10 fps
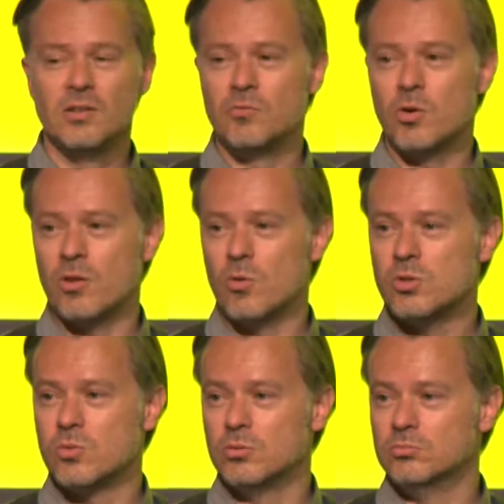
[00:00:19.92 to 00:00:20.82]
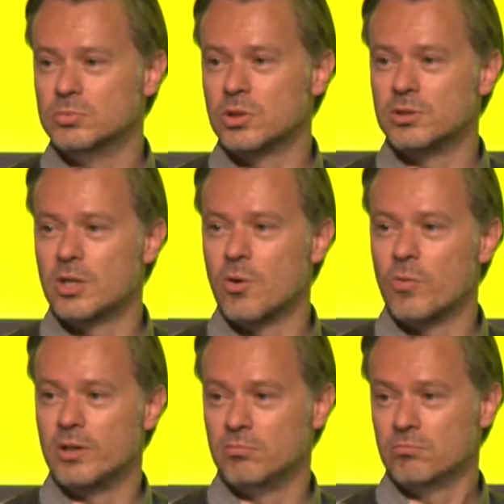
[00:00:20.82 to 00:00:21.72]
For those who don't know
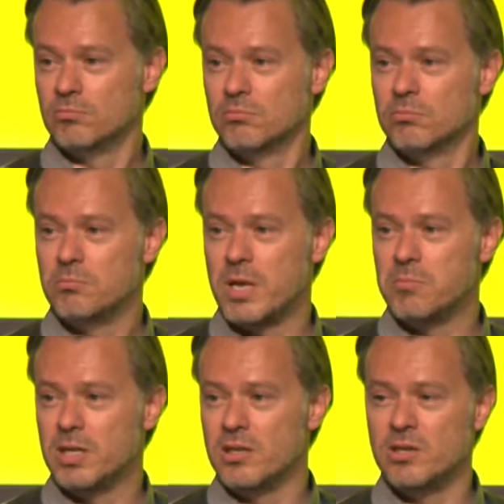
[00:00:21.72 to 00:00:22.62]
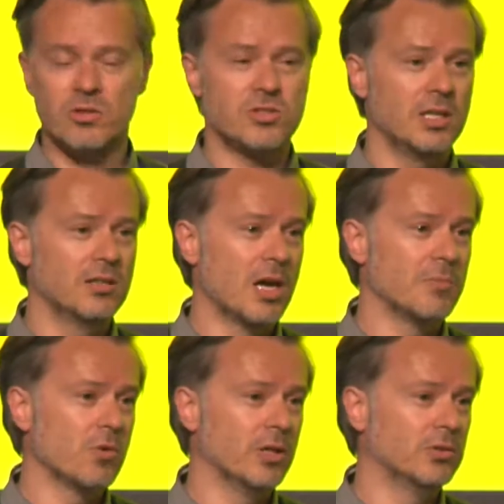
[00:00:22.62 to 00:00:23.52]
and may be interested, I'm
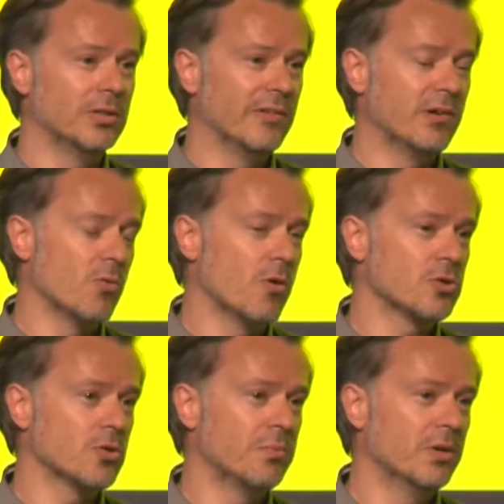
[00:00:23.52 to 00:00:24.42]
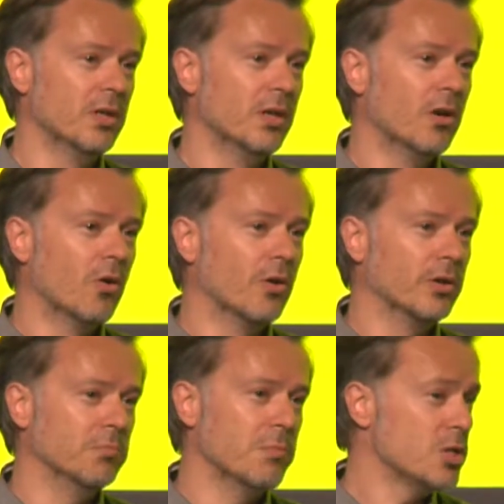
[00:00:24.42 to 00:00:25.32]
going to deliver a workshop
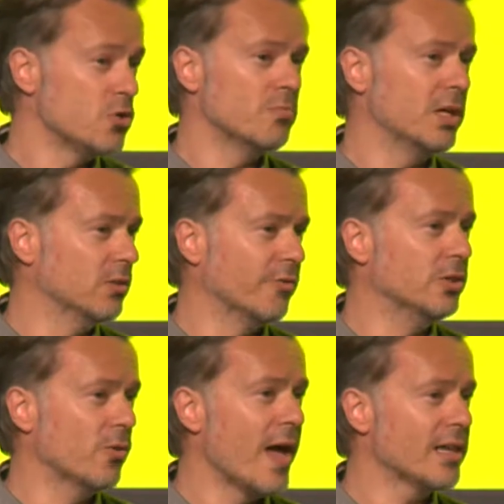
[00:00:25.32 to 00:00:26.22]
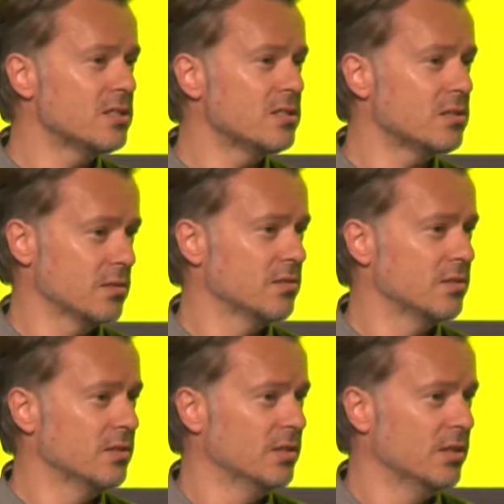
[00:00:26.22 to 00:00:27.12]
on measurement of UX,
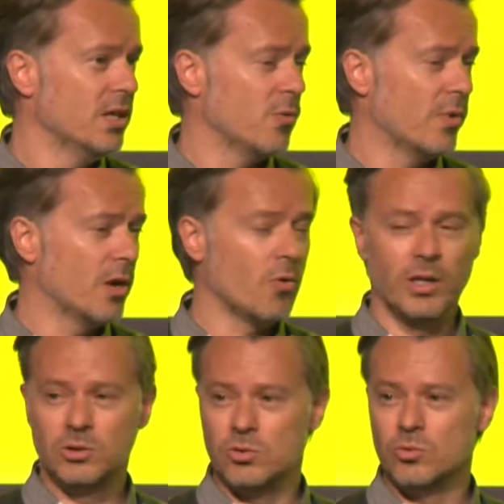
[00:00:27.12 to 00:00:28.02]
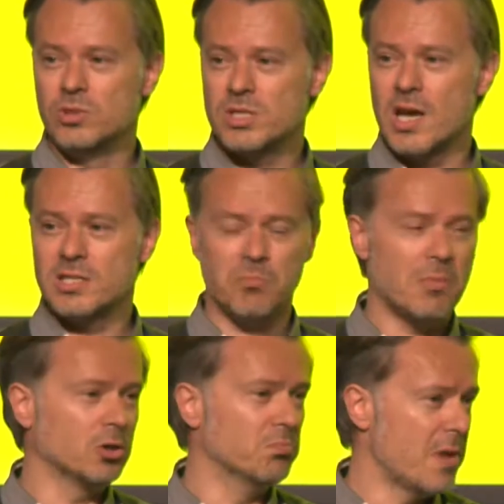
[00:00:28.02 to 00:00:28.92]
and we're going to discuss
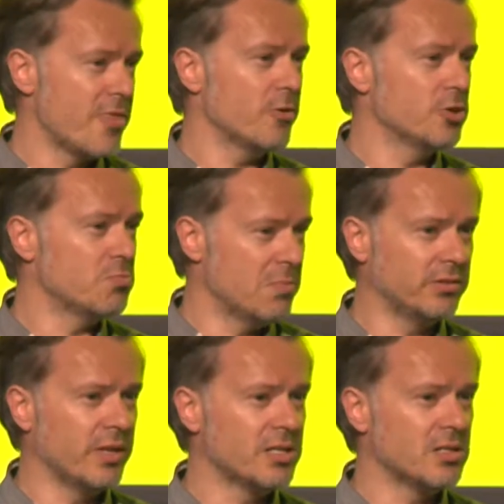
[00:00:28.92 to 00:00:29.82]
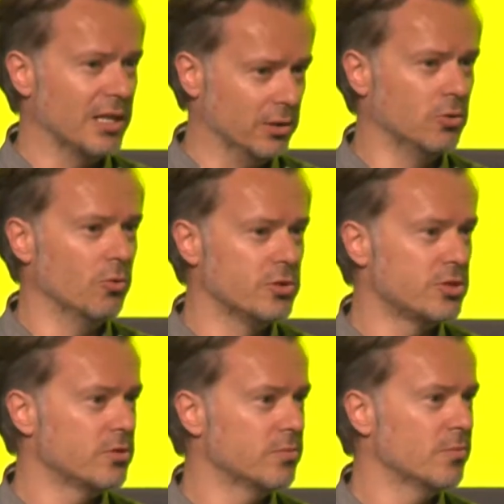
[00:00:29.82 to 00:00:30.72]
about methods, metrics, and
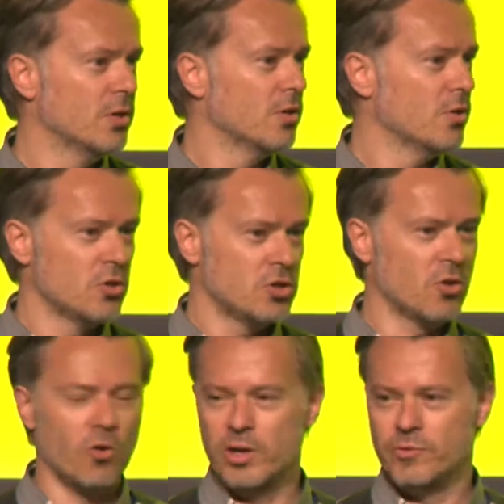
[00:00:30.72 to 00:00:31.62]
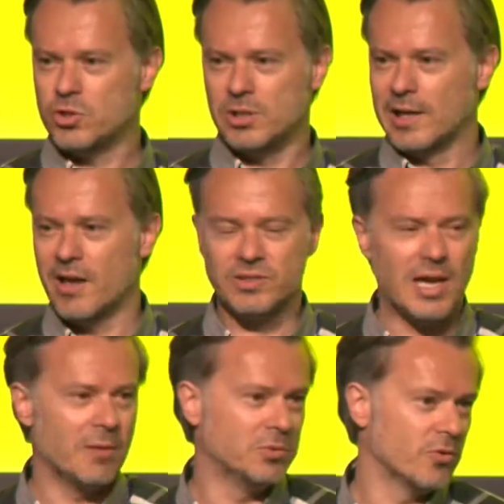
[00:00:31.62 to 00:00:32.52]
tools. So if you still have
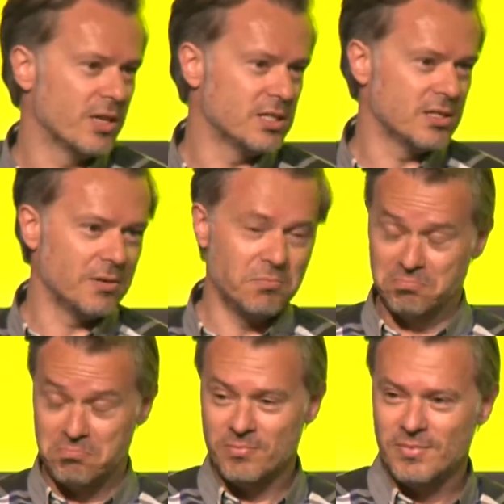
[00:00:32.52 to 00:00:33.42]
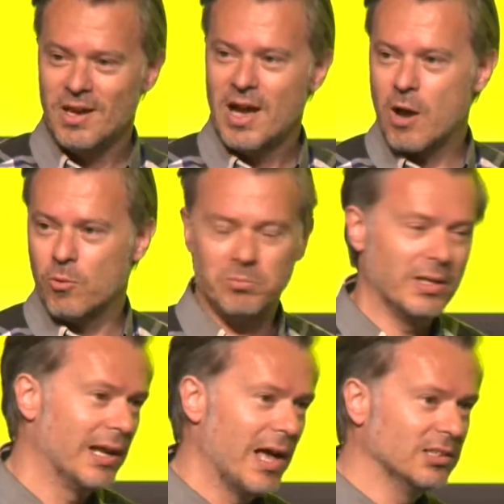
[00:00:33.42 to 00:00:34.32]
time to register, I will be
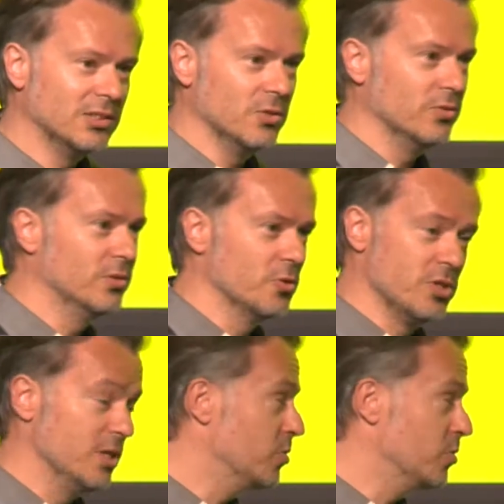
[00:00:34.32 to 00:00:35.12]
glad to see you